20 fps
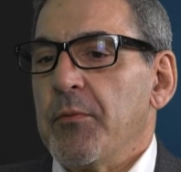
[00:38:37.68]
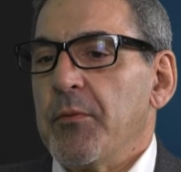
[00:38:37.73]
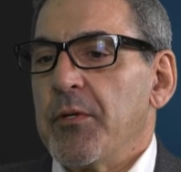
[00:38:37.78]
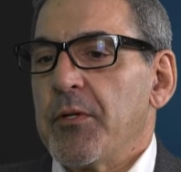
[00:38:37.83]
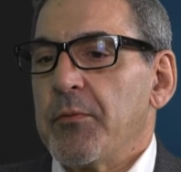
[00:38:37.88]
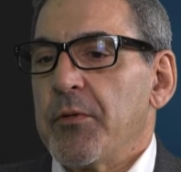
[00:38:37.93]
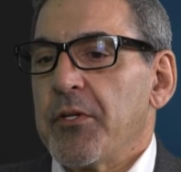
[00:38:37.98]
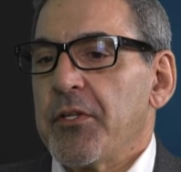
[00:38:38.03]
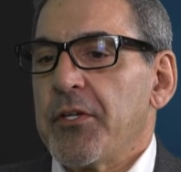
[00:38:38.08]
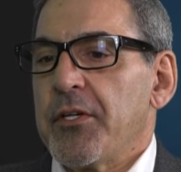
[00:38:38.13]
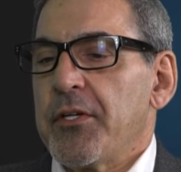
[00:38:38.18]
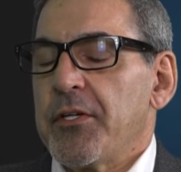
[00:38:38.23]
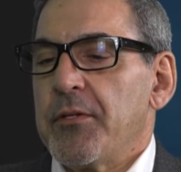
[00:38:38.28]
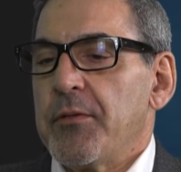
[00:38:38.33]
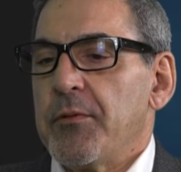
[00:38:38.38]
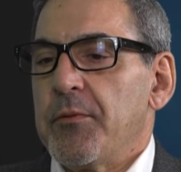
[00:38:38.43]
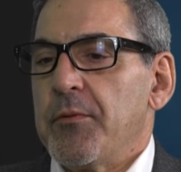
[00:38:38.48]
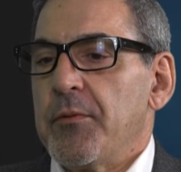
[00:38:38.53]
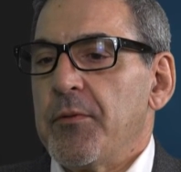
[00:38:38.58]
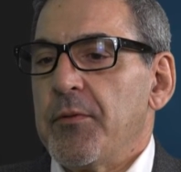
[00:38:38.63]
we're
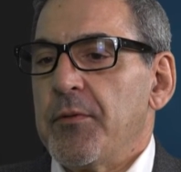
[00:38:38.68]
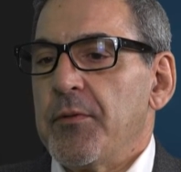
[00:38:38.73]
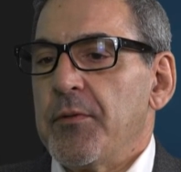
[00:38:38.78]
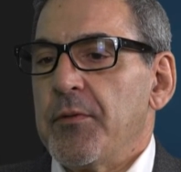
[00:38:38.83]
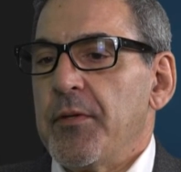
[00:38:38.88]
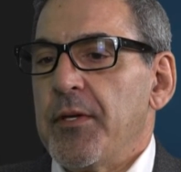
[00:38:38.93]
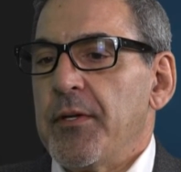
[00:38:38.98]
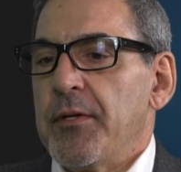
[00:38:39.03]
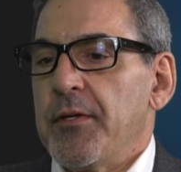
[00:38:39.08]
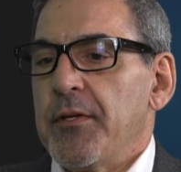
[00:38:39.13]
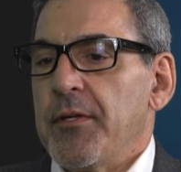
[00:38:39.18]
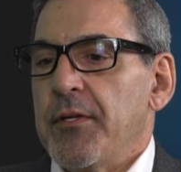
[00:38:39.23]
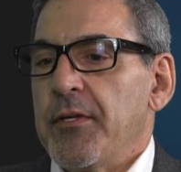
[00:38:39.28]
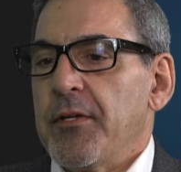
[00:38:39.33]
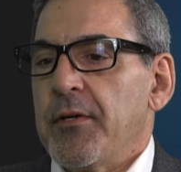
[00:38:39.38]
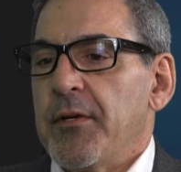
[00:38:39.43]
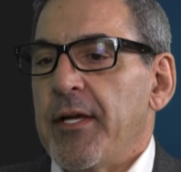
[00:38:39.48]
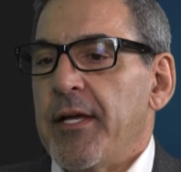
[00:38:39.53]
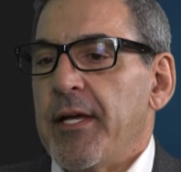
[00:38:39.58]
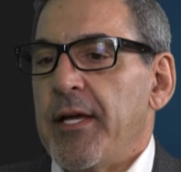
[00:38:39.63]
the
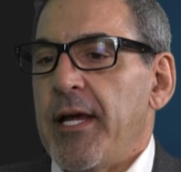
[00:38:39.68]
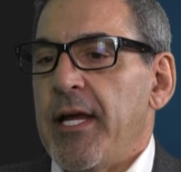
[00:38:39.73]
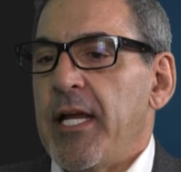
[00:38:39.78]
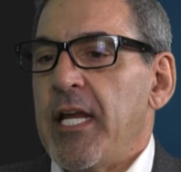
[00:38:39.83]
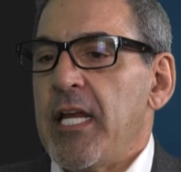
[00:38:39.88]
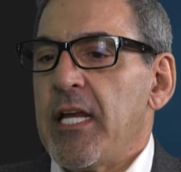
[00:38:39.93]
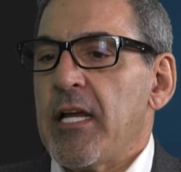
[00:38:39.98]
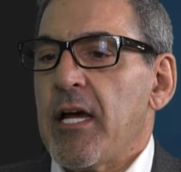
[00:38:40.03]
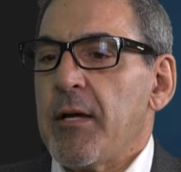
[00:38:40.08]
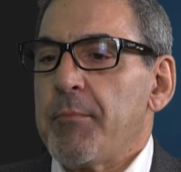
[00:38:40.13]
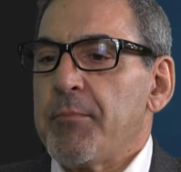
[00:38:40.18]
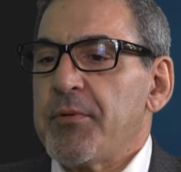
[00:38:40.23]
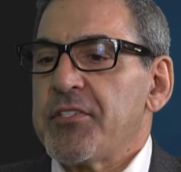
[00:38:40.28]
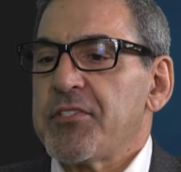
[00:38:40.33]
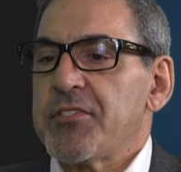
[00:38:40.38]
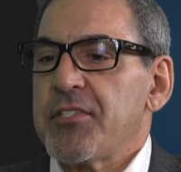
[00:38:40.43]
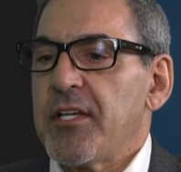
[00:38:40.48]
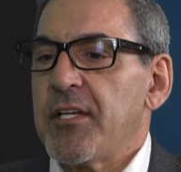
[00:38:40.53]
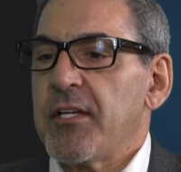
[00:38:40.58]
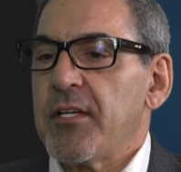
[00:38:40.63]

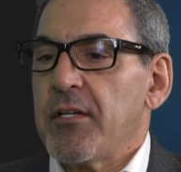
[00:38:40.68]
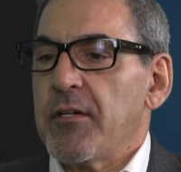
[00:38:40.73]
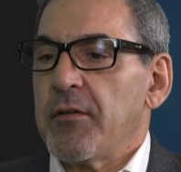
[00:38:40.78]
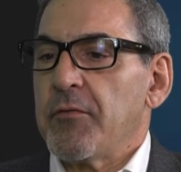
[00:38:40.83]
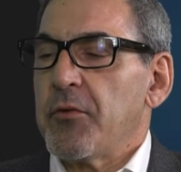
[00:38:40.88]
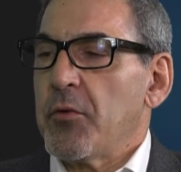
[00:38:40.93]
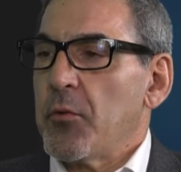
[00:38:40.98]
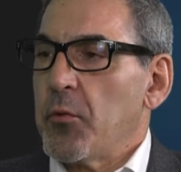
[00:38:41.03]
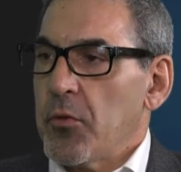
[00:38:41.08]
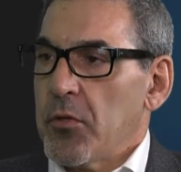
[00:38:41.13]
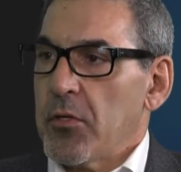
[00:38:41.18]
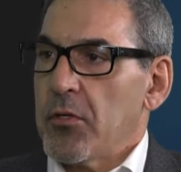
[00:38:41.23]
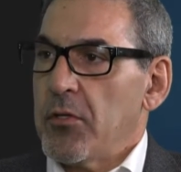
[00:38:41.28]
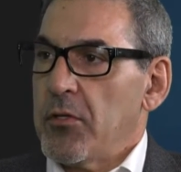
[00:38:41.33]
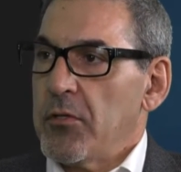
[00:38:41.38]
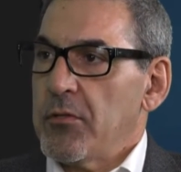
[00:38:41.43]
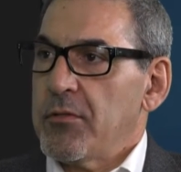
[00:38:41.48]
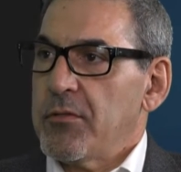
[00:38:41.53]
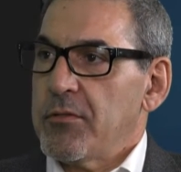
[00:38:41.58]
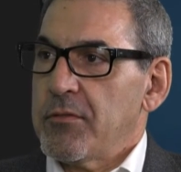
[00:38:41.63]
89% of the
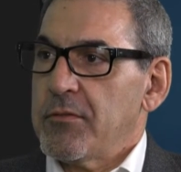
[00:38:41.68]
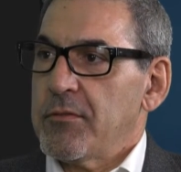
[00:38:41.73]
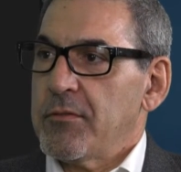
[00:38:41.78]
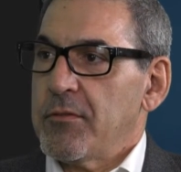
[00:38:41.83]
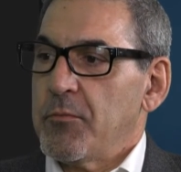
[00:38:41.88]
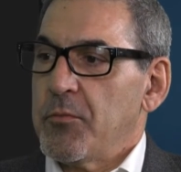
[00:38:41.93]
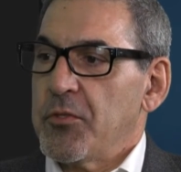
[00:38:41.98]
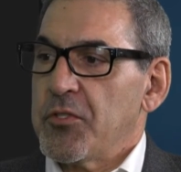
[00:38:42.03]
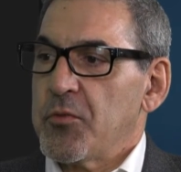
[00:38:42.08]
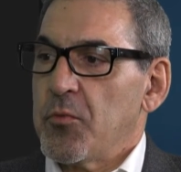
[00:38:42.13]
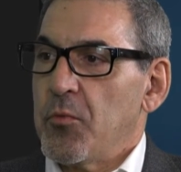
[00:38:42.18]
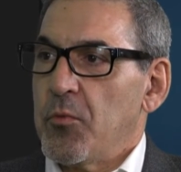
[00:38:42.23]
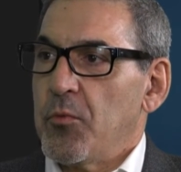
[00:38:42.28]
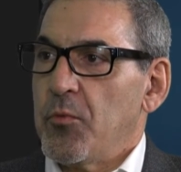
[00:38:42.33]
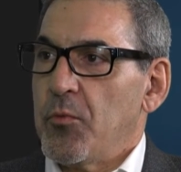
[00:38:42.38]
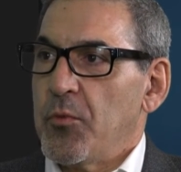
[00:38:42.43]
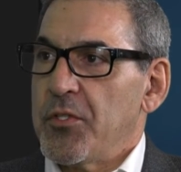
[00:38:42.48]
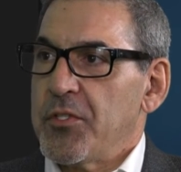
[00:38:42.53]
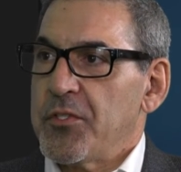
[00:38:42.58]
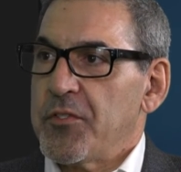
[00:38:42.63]
world
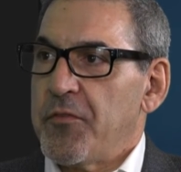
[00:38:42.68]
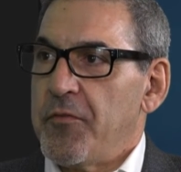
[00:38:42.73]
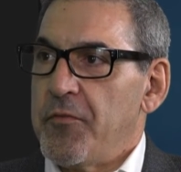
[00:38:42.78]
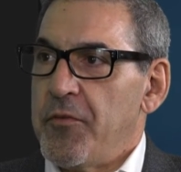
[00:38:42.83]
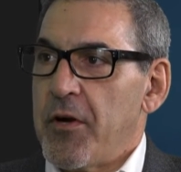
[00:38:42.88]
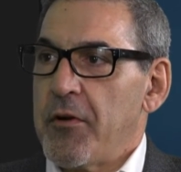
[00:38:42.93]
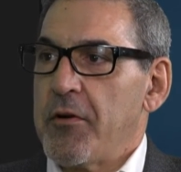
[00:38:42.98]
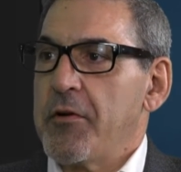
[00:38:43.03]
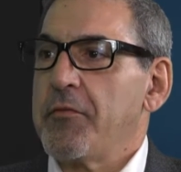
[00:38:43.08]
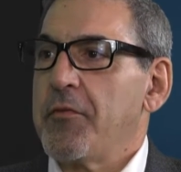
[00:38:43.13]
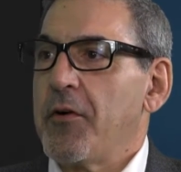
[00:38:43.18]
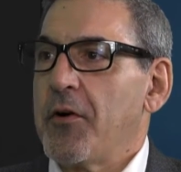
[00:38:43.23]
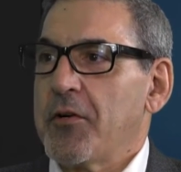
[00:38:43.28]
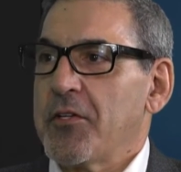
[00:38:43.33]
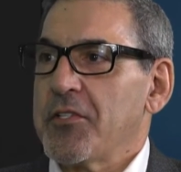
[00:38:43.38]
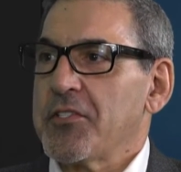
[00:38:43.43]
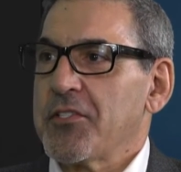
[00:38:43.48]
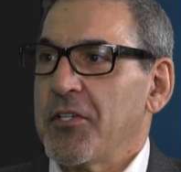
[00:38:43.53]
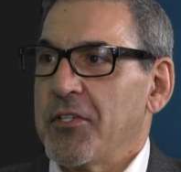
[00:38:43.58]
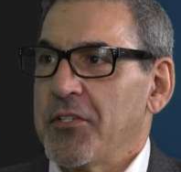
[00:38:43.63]
was very
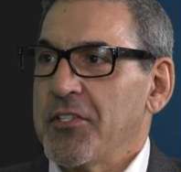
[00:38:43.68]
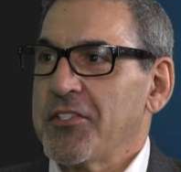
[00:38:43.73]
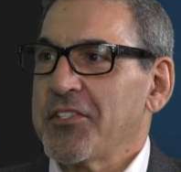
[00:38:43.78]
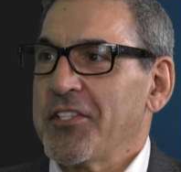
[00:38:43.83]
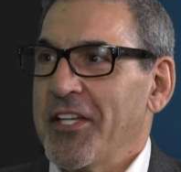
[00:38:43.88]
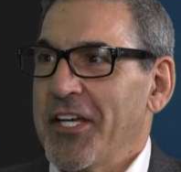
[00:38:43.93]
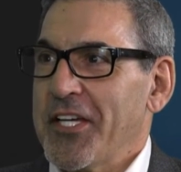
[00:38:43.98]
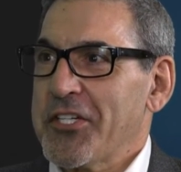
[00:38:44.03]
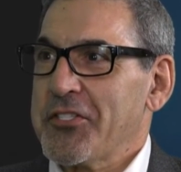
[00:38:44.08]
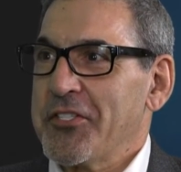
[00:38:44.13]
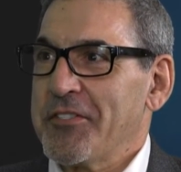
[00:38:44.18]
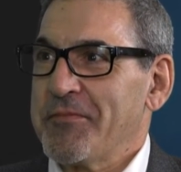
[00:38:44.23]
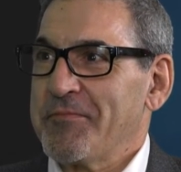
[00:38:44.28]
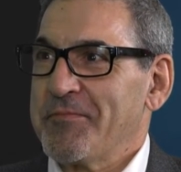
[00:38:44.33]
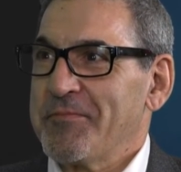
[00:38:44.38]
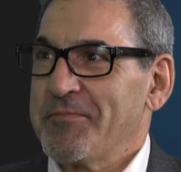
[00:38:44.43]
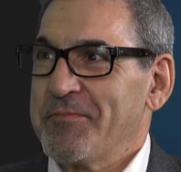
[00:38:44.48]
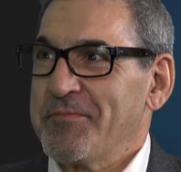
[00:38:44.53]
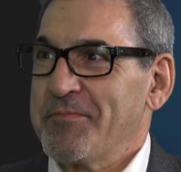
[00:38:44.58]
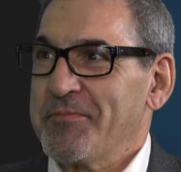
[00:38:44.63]
focused on this election.
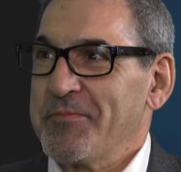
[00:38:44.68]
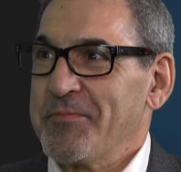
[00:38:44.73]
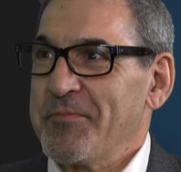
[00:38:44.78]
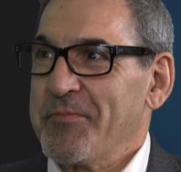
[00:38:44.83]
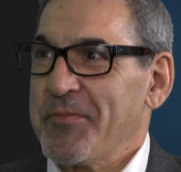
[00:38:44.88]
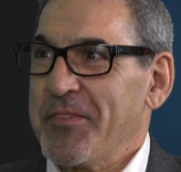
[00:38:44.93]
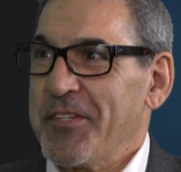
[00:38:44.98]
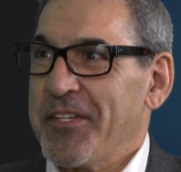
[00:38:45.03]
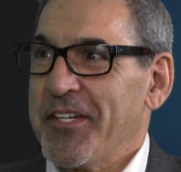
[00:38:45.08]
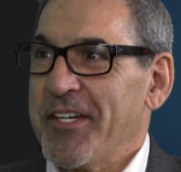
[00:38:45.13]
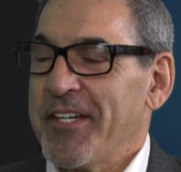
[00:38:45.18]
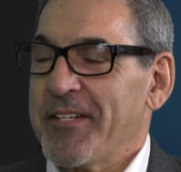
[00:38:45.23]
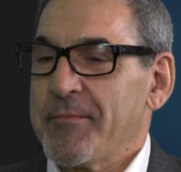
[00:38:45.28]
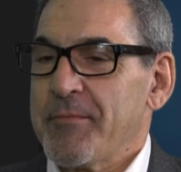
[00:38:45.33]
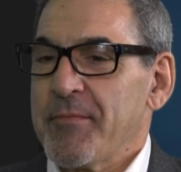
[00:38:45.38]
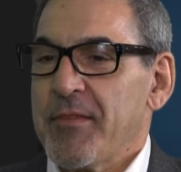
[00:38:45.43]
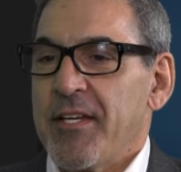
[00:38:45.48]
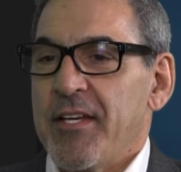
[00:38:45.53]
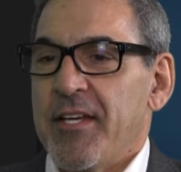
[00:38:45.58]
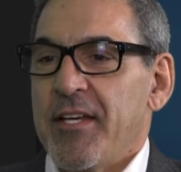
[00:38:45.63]
Okay,
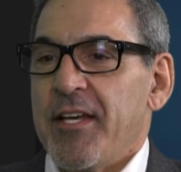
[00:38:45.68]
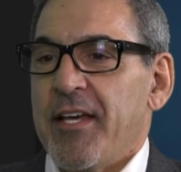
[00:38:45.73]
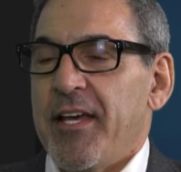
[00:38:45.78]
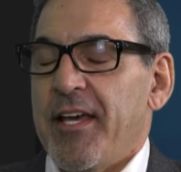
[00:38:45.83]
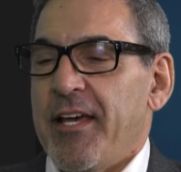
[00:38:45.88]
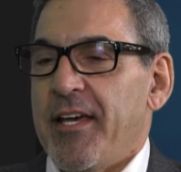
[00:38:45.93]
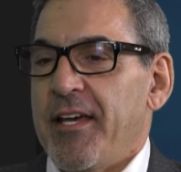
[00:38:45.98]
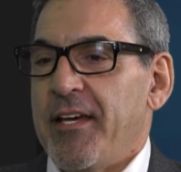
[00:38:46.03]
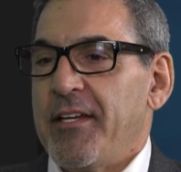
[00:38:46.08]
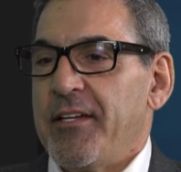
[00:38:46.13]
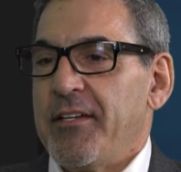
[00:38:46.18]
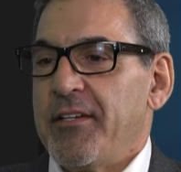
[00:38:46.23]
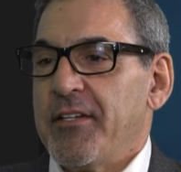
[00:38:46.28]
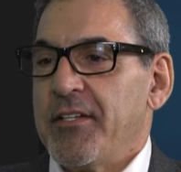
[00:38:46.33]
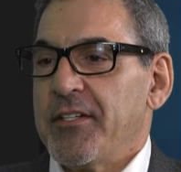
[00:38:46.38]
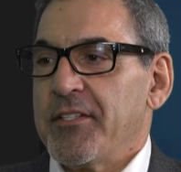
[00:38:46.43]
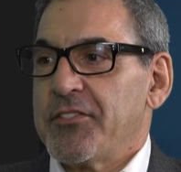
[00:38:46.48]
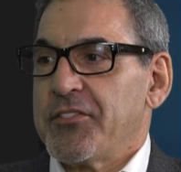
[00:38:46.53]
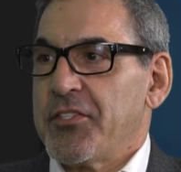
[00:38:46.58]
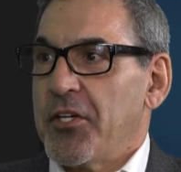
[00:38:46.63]
and
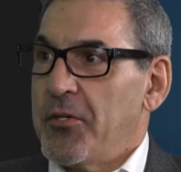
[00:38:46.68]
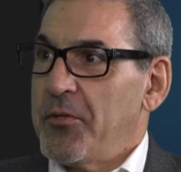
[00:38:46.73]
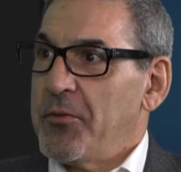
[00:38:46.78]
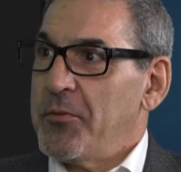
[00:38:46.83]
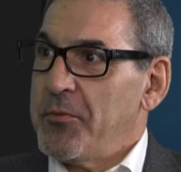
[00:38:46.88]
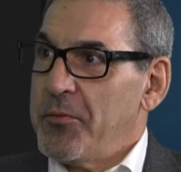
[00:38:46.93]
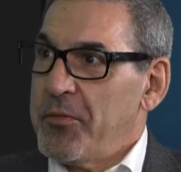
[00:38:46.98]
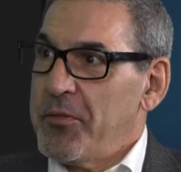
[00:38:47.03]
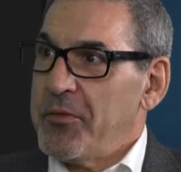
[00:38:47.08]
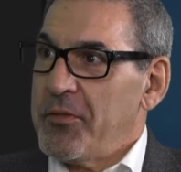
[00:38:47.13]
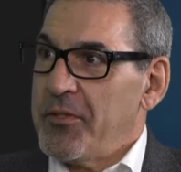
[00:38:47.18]
so